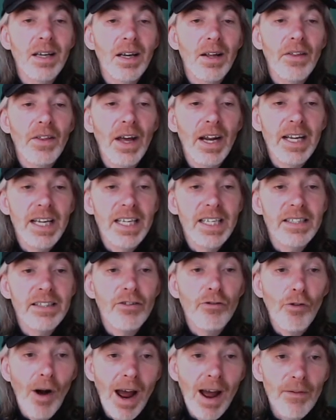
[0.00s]
that is
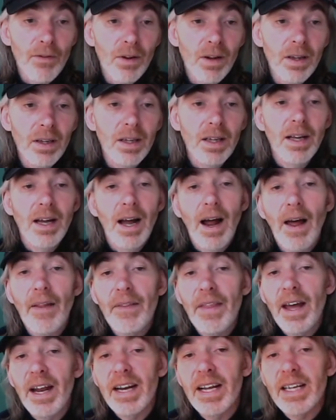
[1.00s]
gravel, and
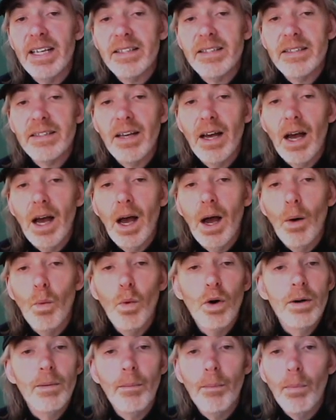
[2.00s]
then it's
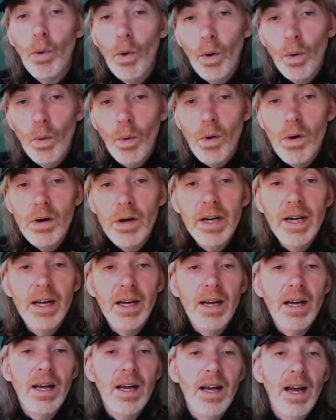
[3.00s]
wooden boardwalk,
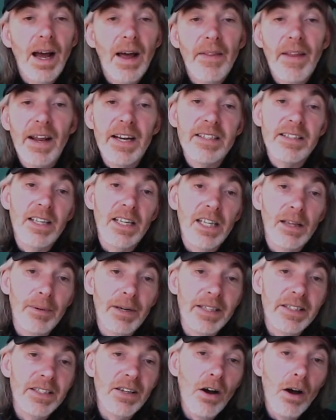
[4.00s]
and then it's a little bit
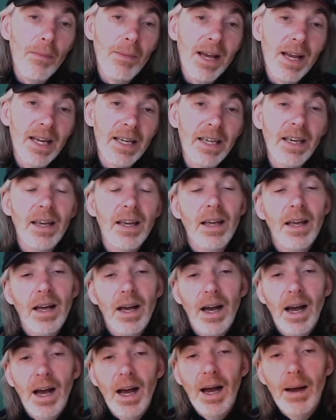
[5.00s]
of tarmac.
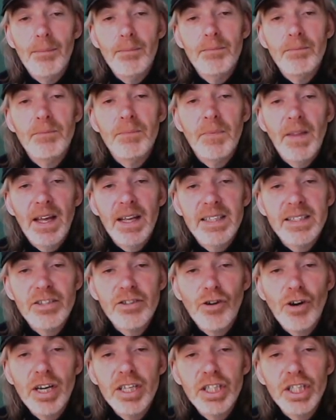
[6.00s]
That
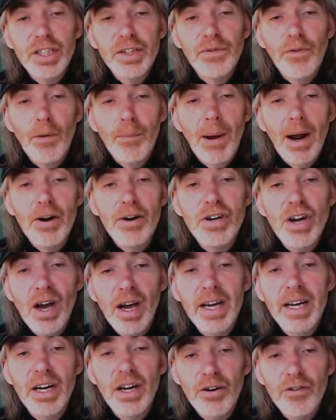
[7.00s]
stretches for about
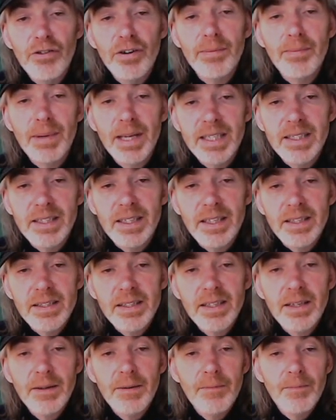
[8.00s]
900
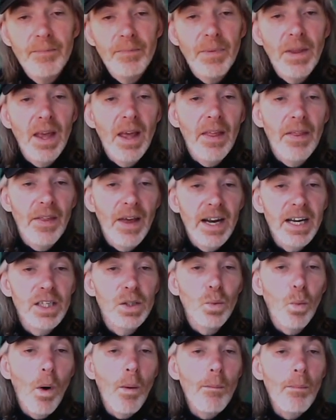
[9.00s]
meters. Then it's
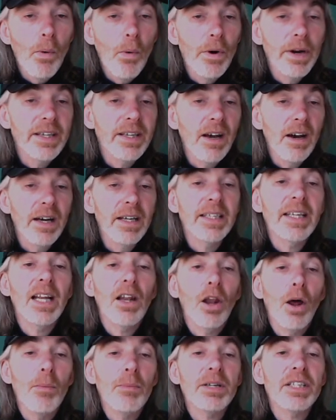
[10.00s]
1.9
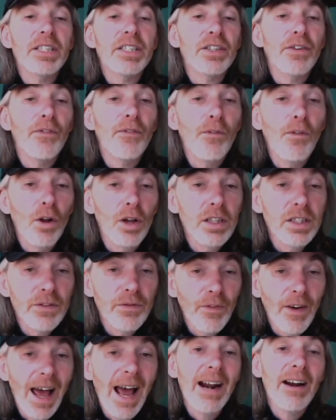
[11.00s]
kilometers of false
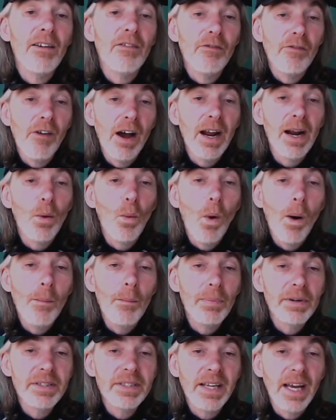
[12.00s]
flat, right at
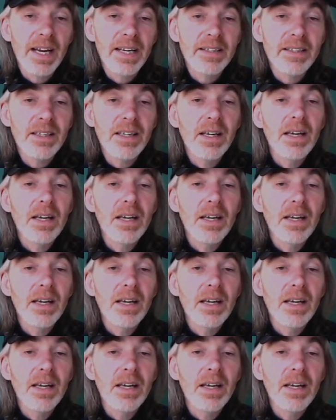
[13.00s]
1%,